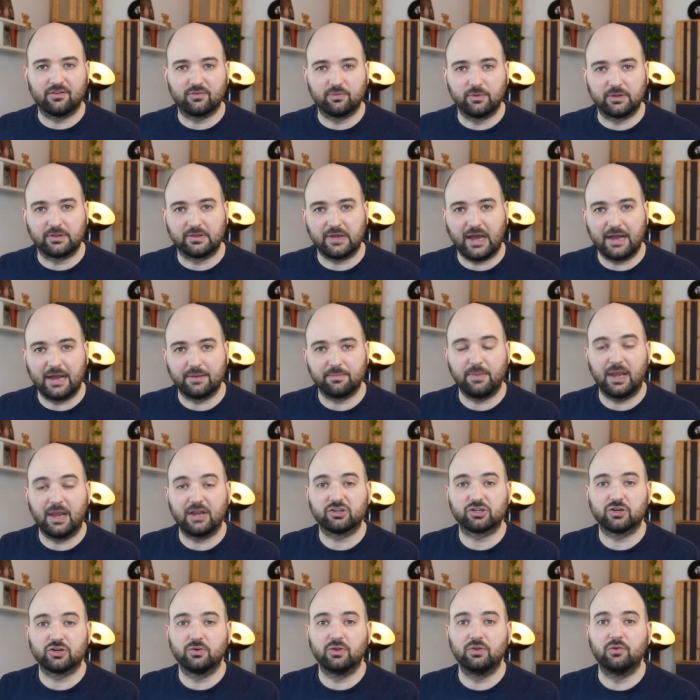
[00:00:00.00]
with that, make
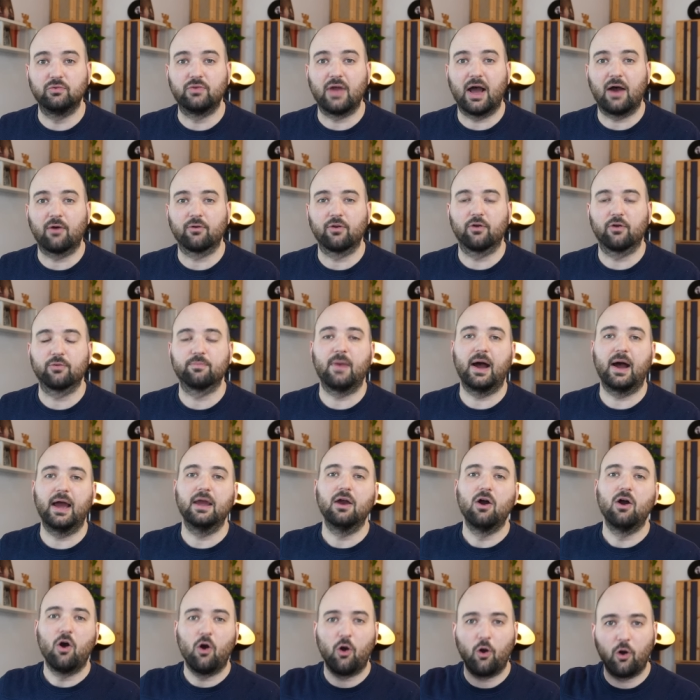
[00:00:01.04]
sure you download my
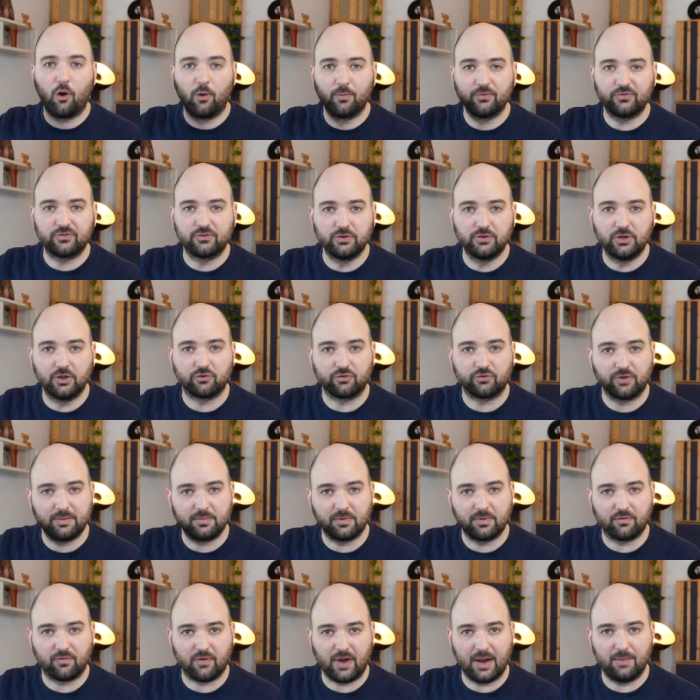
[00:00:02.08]
home studio
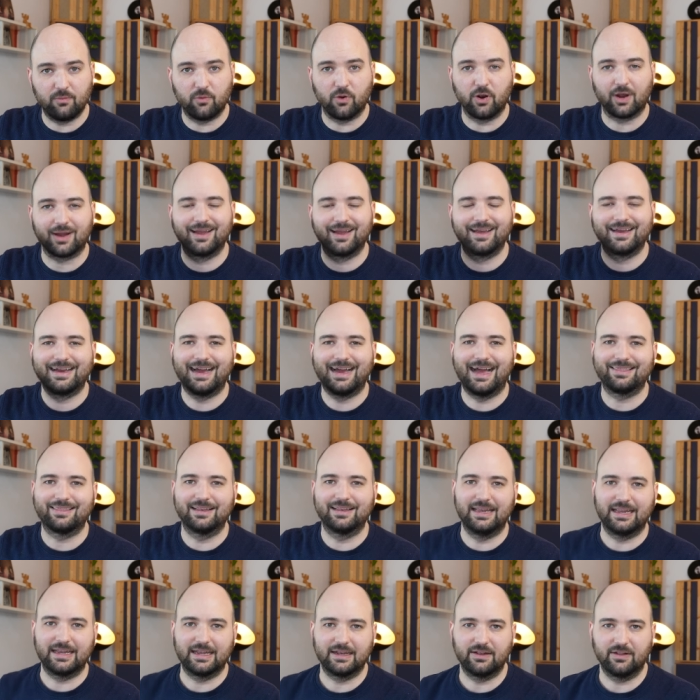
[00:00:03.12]
treatment framework at the
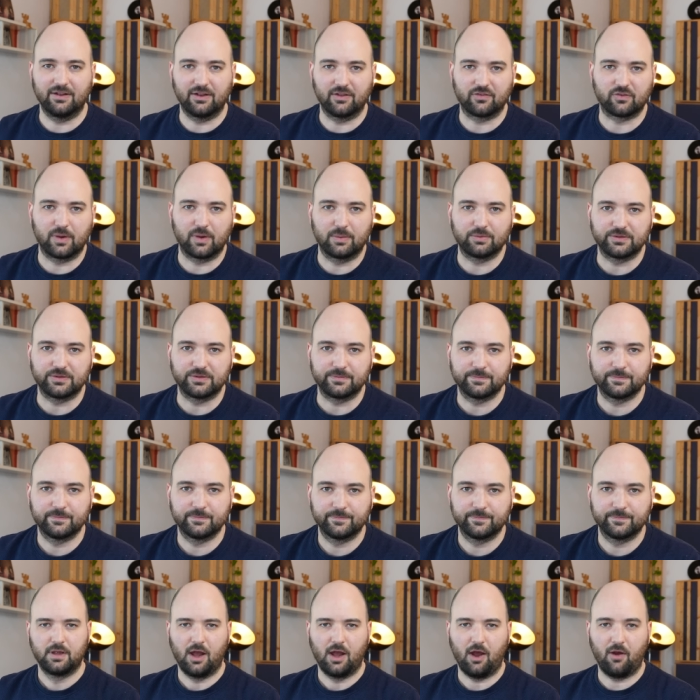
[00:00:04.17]
link in the description.
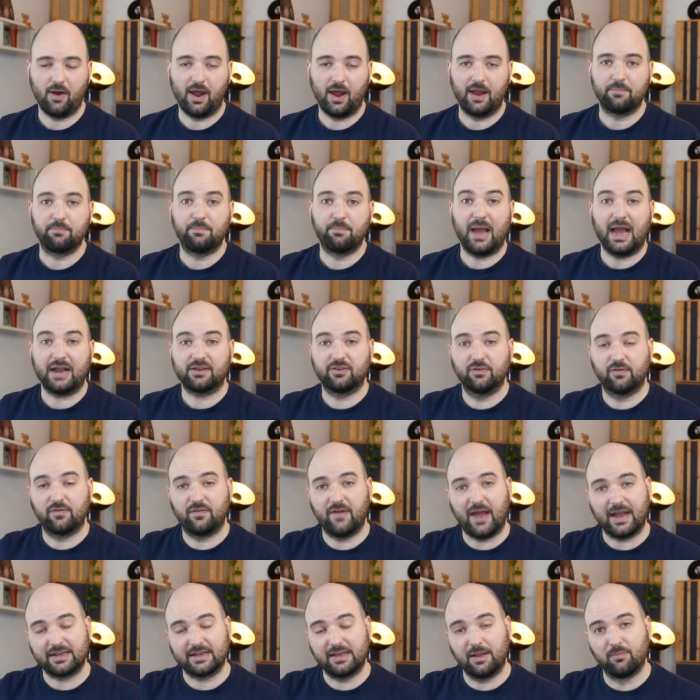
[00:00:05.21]
All right, back to
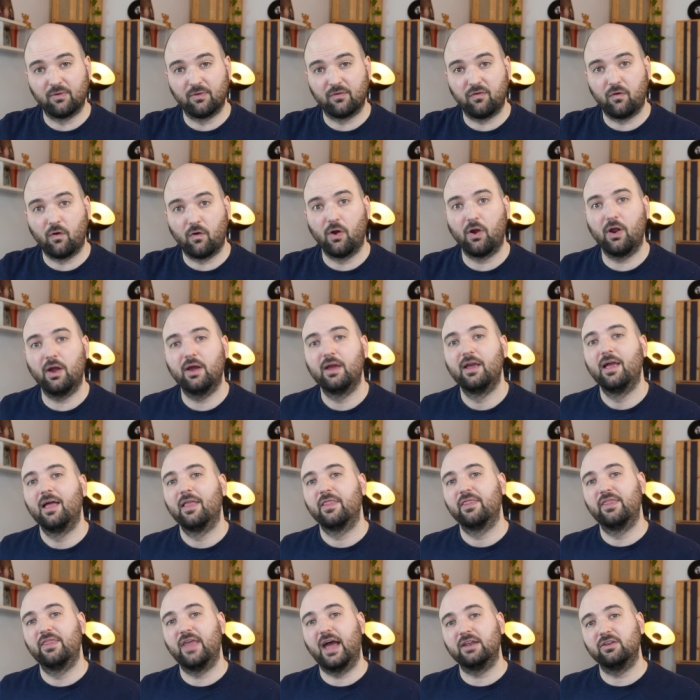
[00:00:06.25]
fact number four
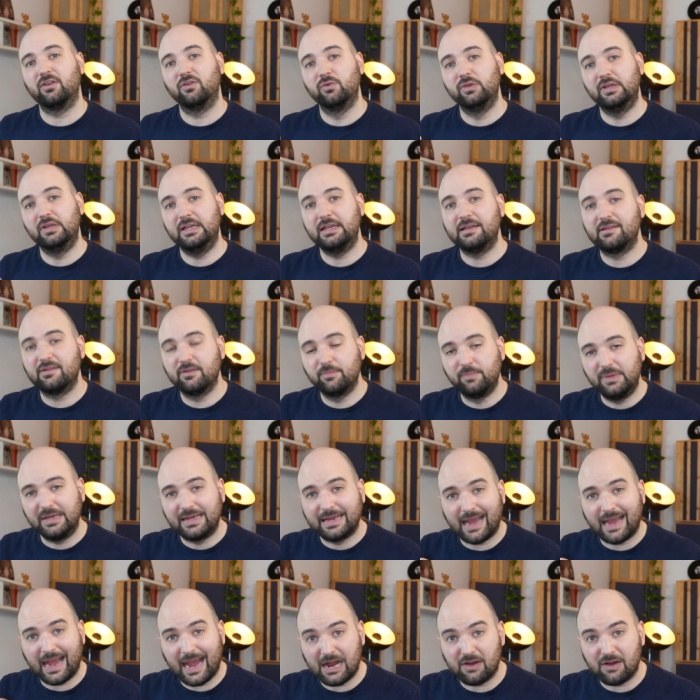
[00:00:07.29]
that you need to be
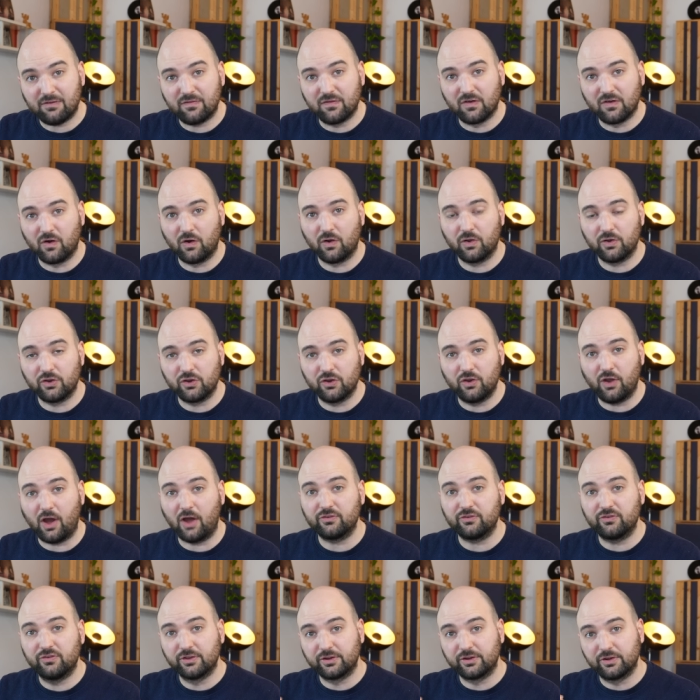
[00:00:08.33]
careful not
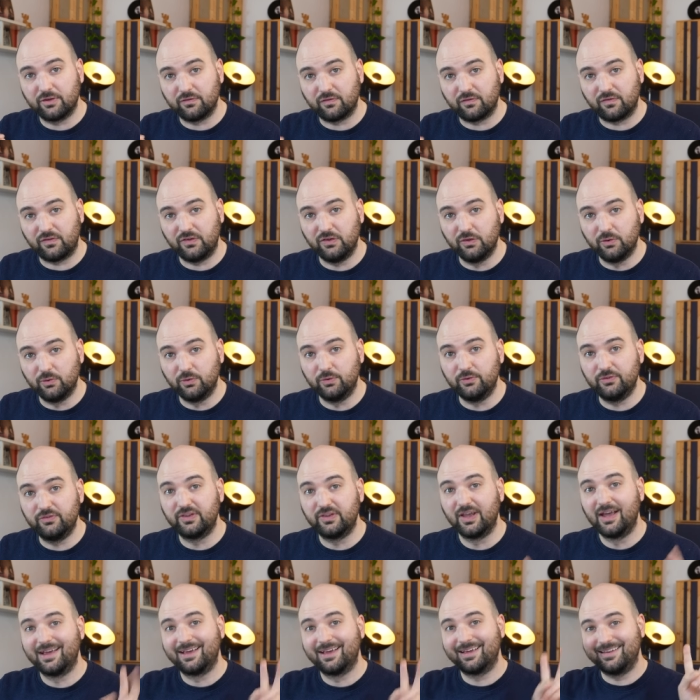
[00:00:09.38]
to confuse
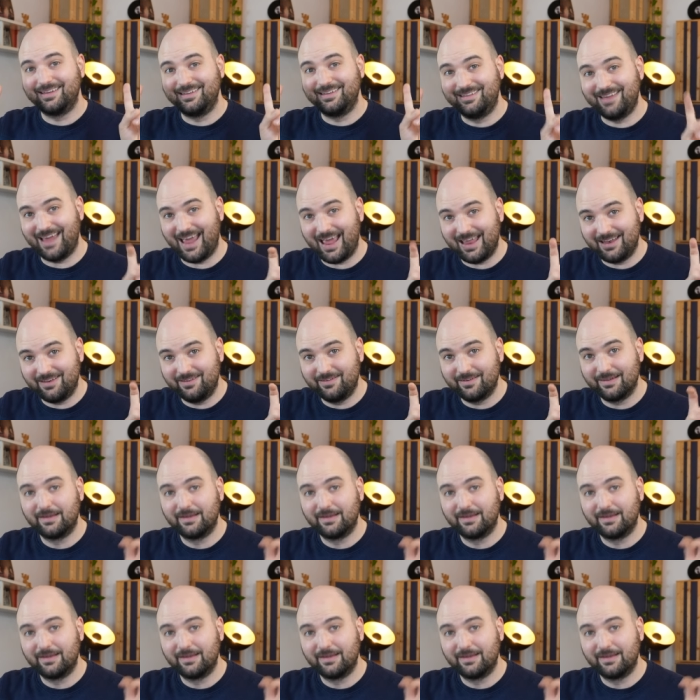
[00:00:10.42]
dead